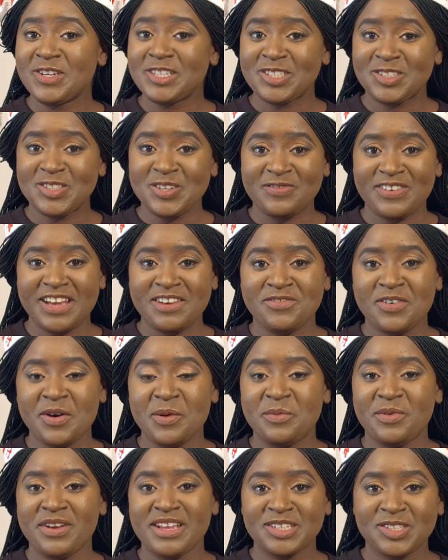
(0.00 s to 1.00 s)
Foods
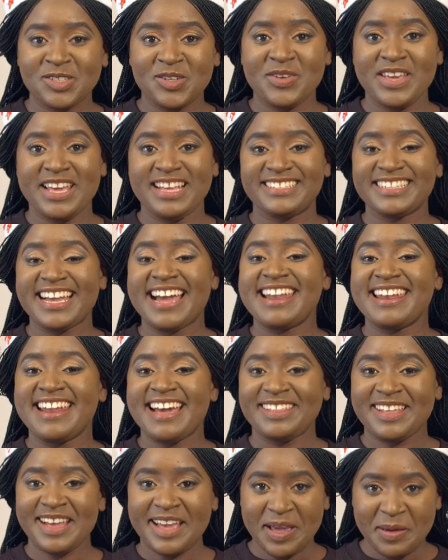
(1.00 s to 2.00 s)
254 brings you yet
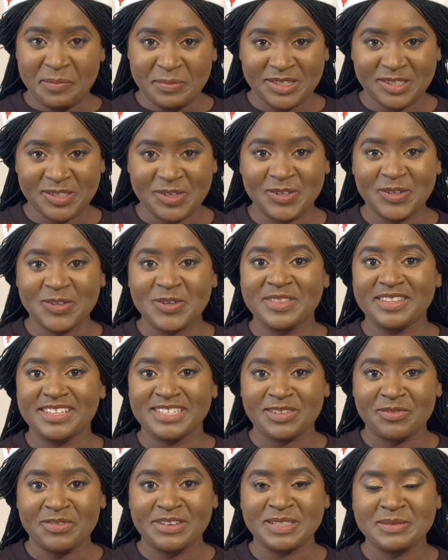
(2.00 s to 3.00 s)
another episode on
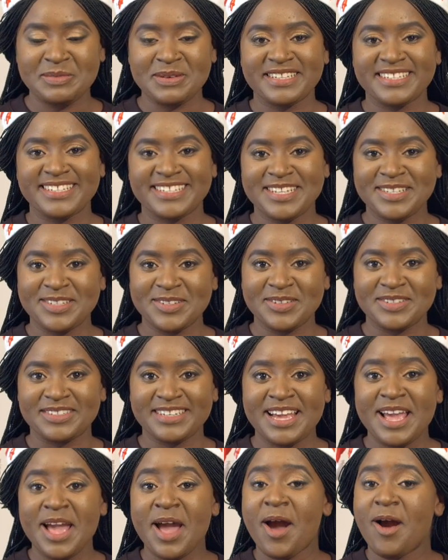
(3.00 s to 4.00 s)
this Christmas season.
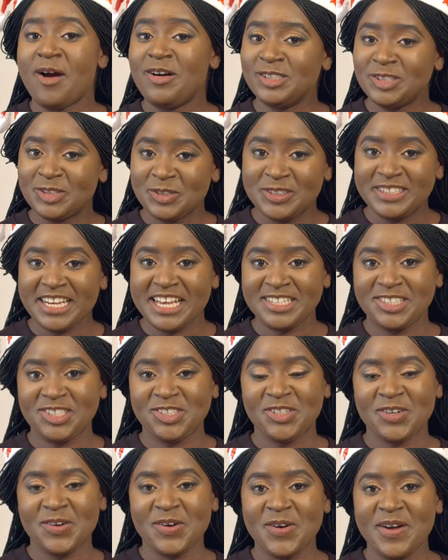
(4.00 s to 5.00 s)
On today's
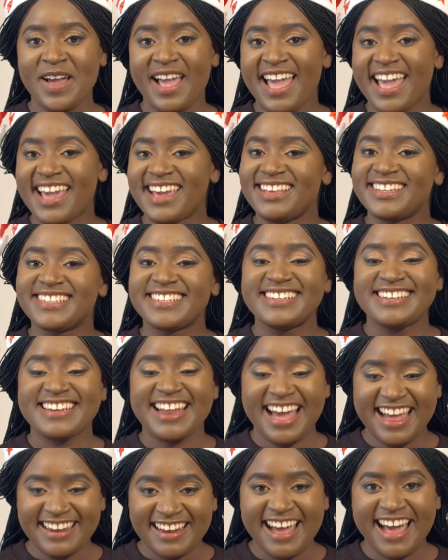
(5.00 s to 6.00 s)
show is
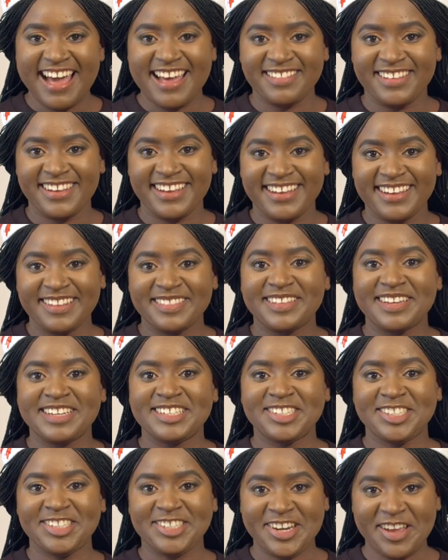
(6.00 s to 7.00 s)
none other
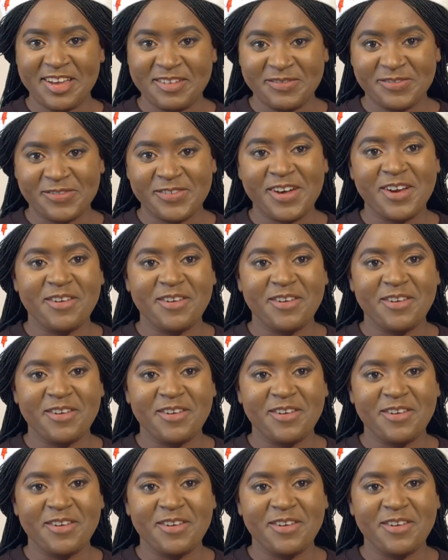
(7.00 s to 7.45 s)
than Chef